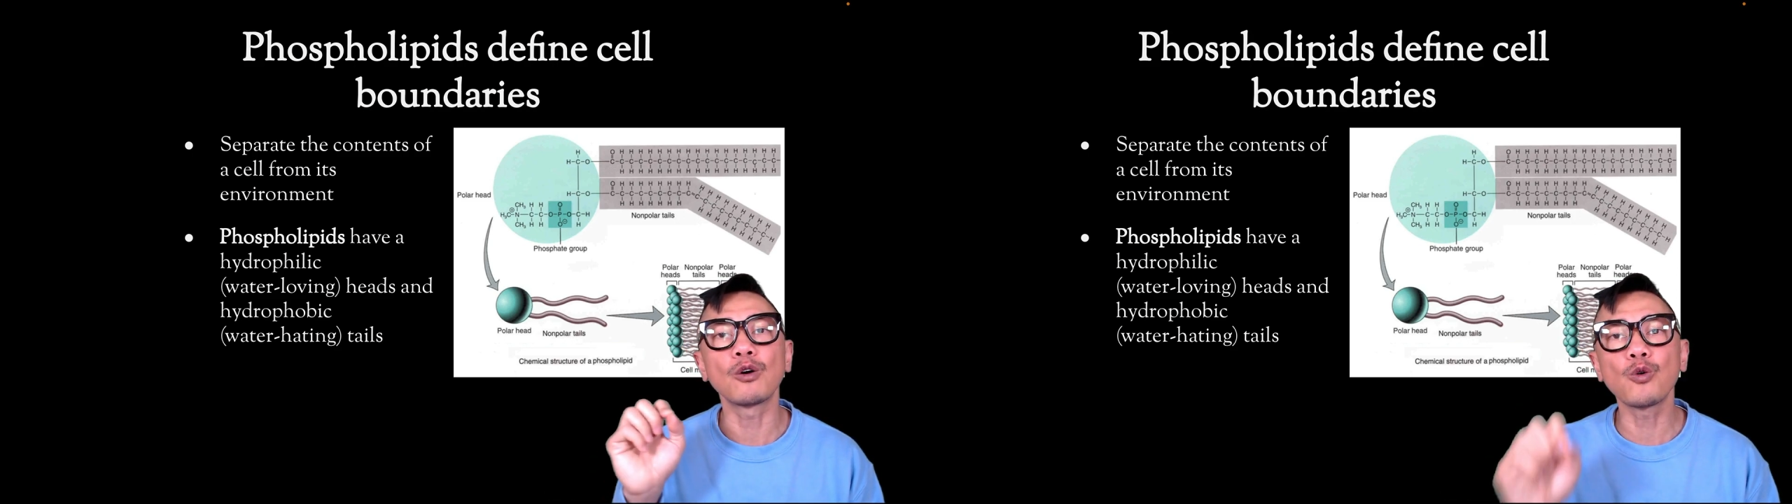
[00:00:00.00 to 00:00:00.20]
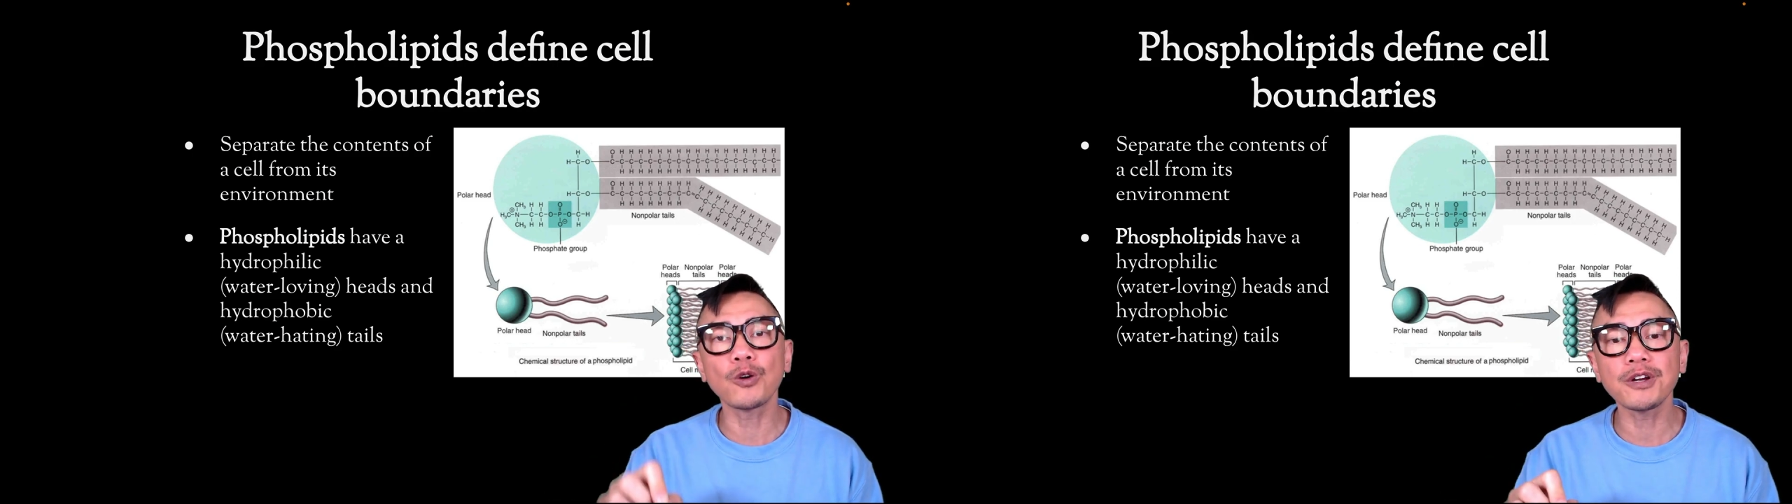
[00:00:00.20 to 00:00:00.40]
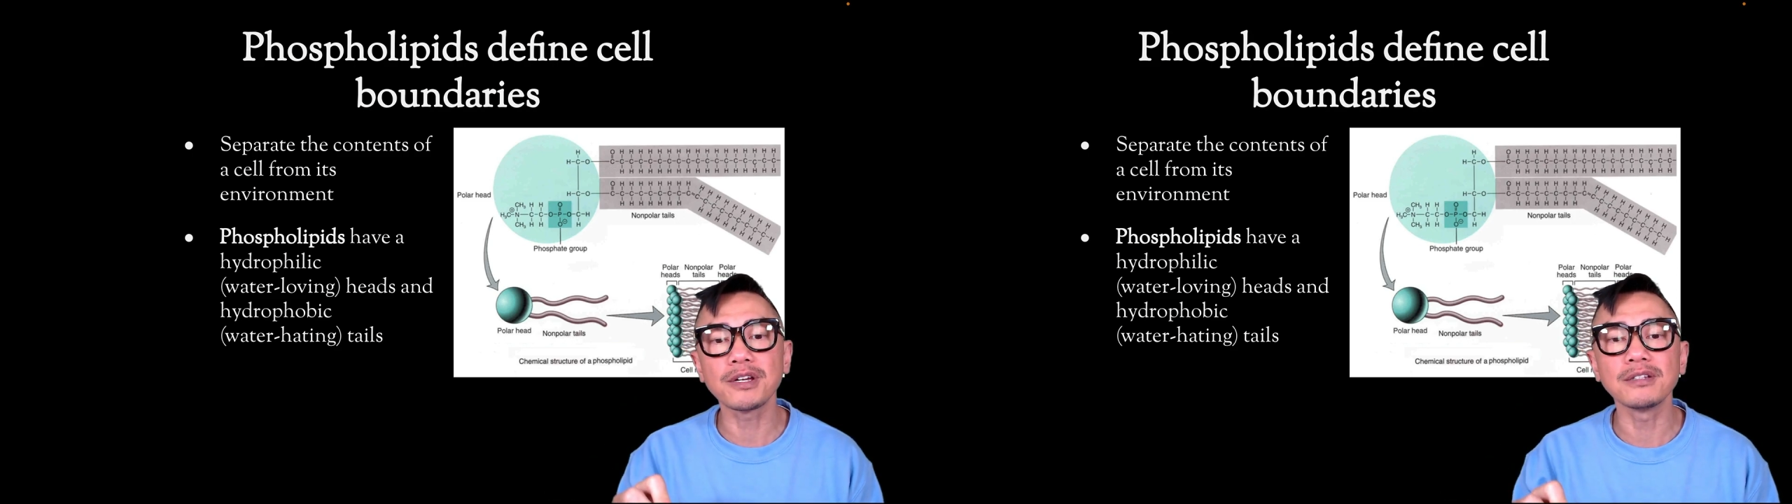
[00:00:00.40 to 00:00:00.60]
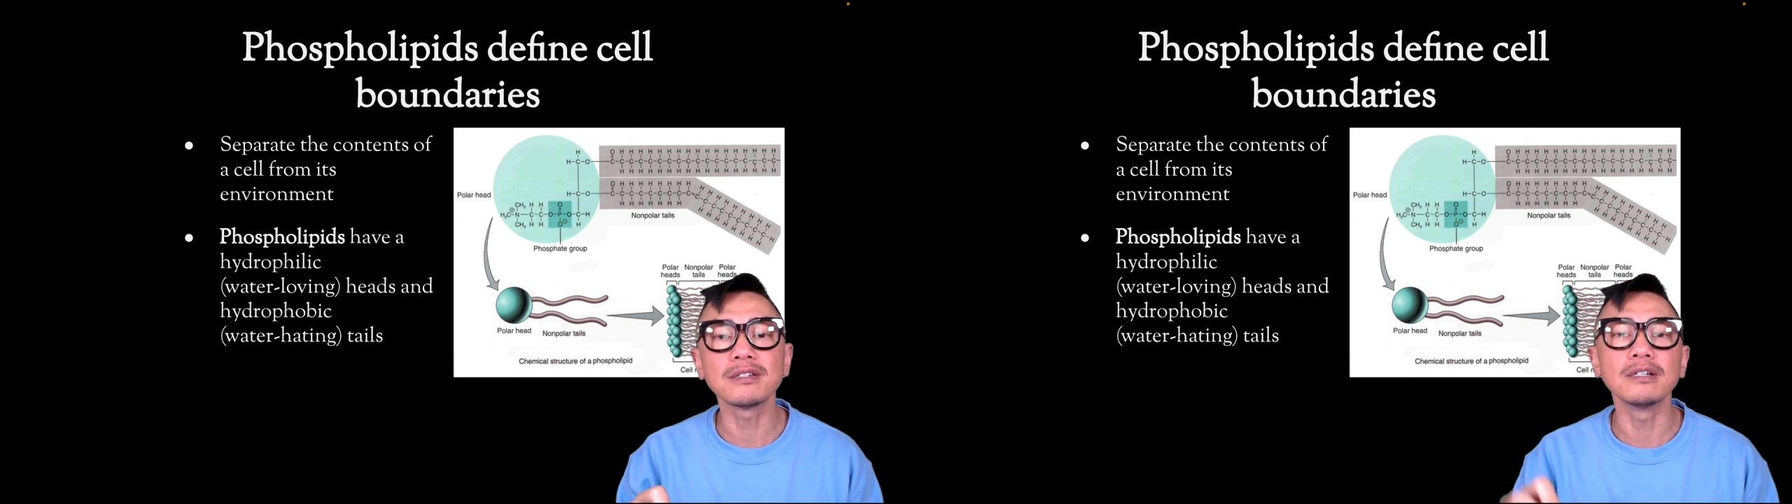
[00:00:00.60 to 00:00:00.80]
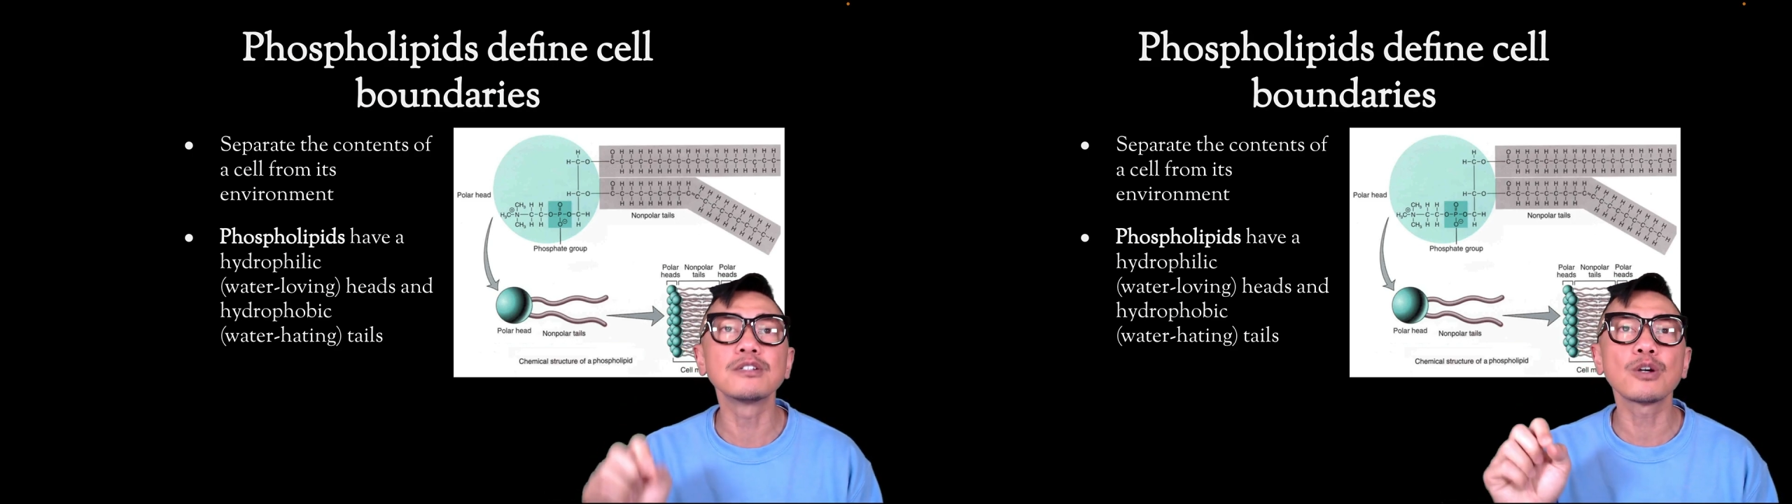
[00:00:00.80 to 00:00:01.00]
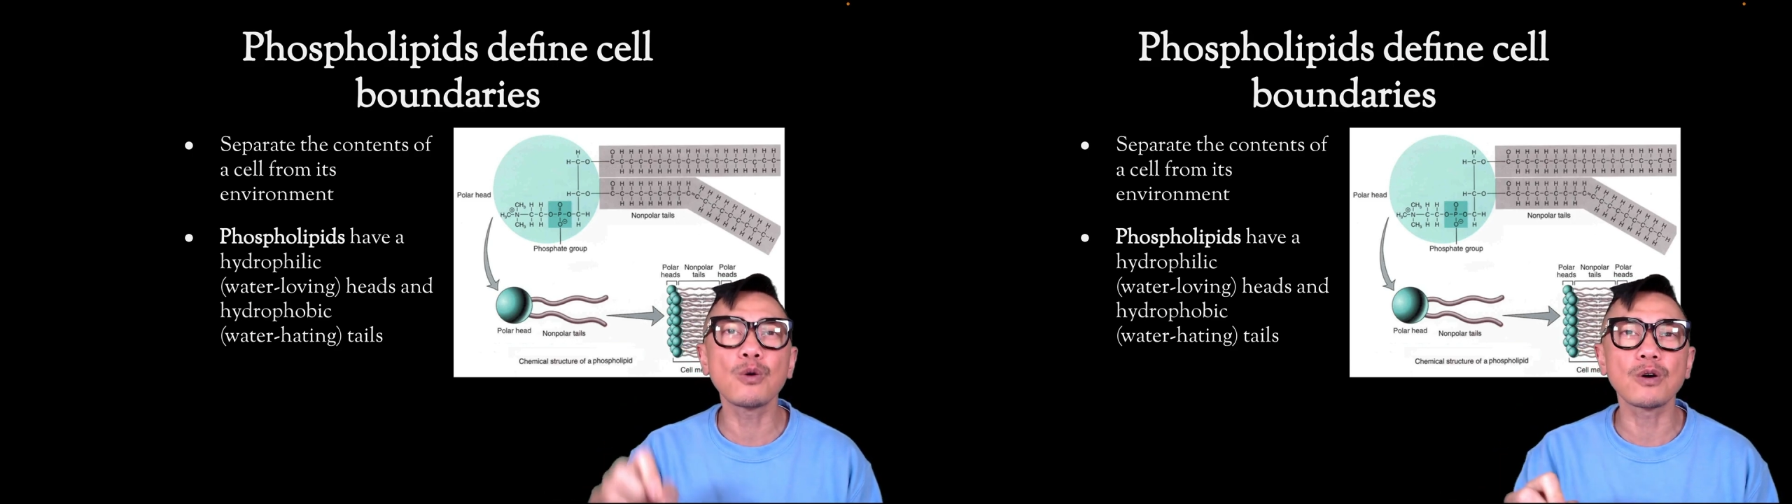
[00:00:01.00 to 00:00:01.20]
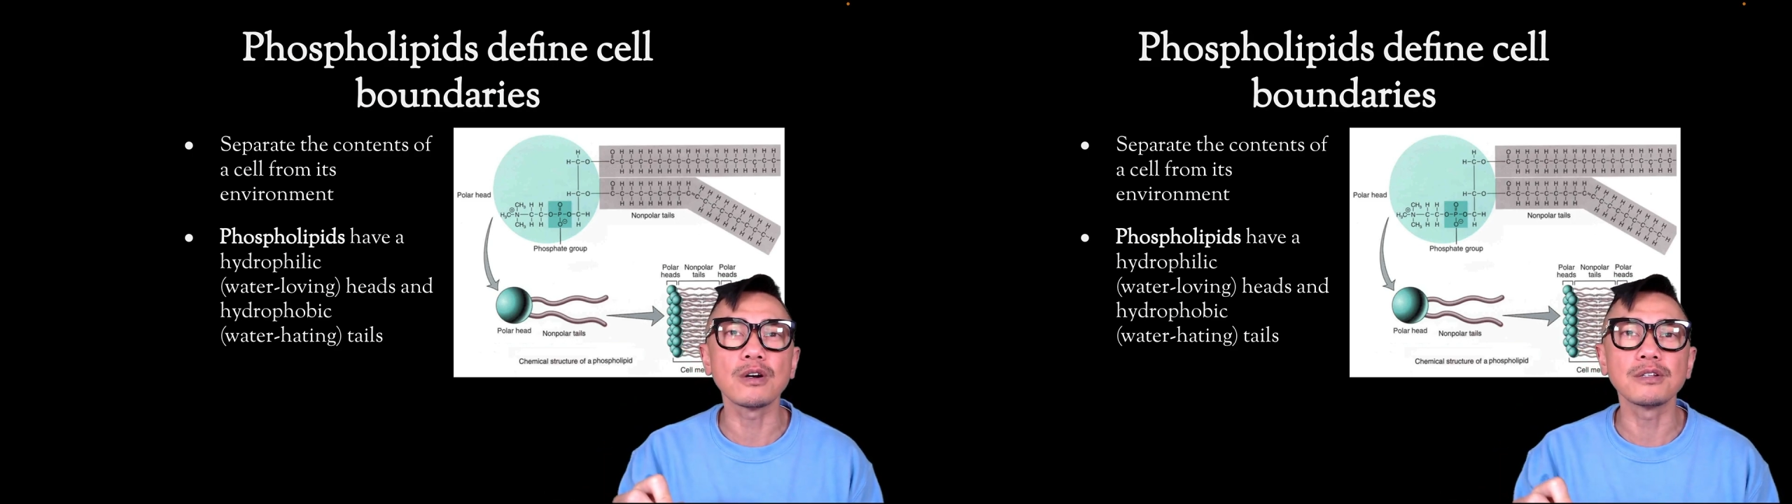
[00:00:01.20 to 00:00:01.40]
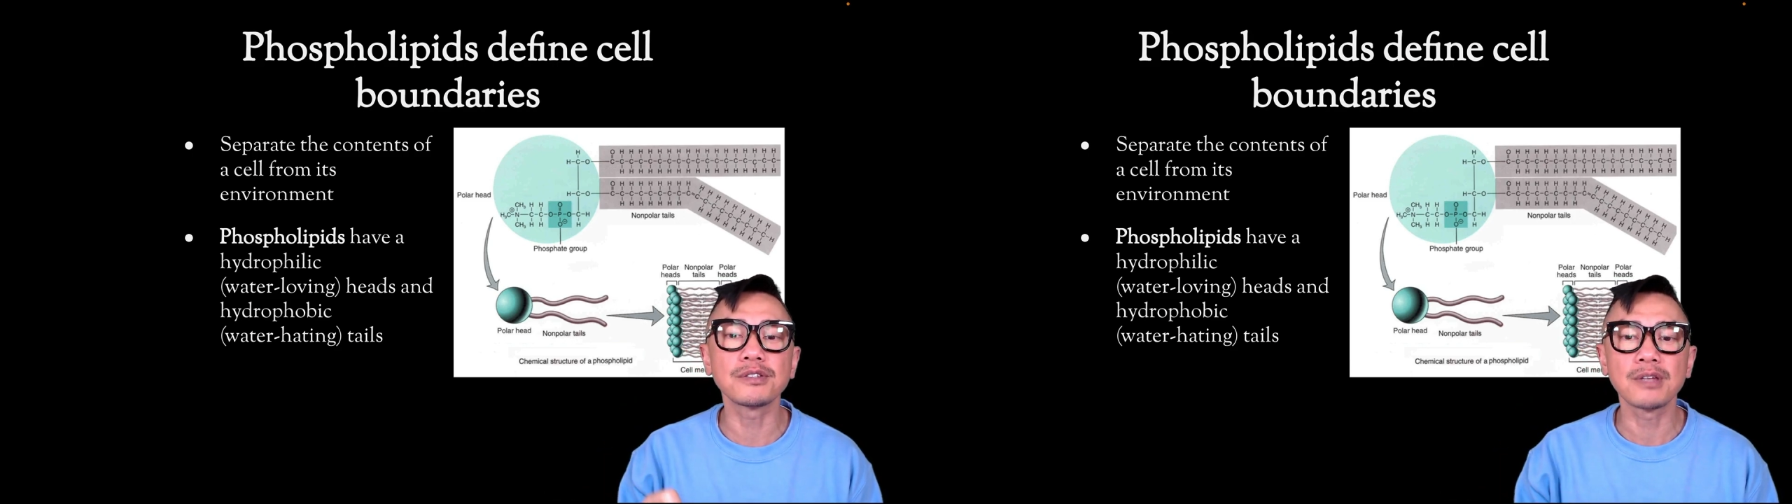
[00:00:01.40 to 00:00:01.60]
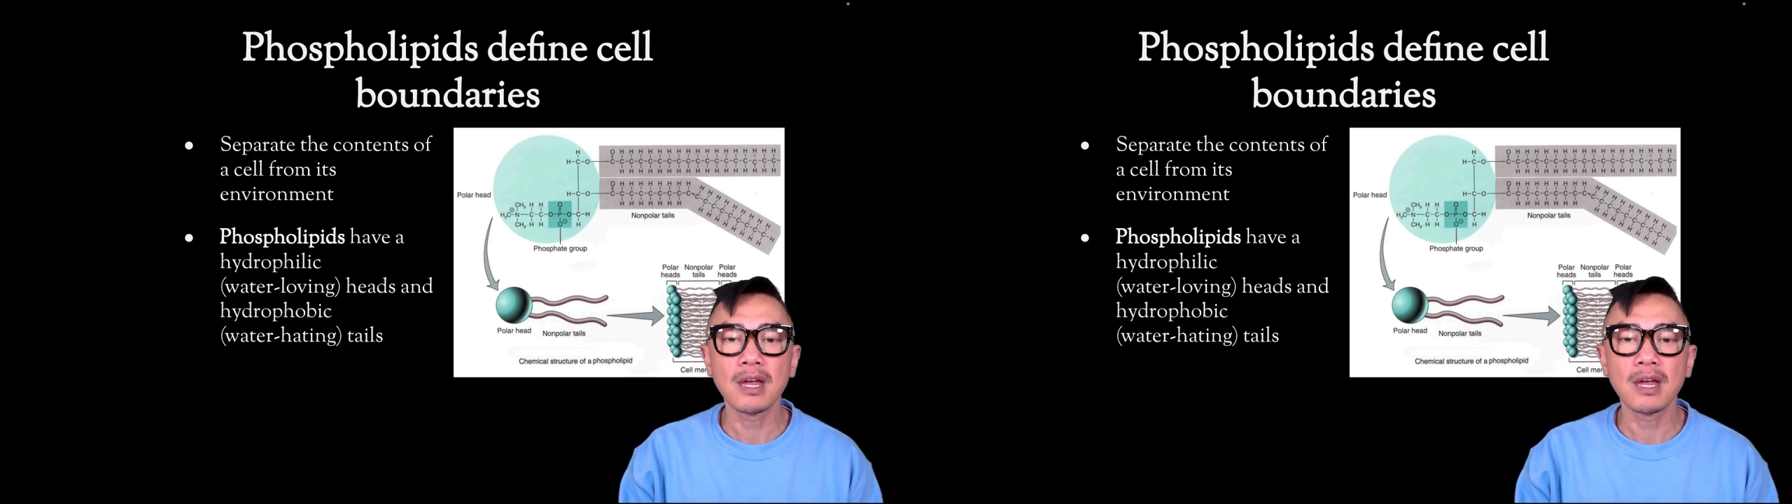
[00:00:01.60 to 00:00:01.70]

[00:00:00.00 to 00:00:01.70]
oriented towards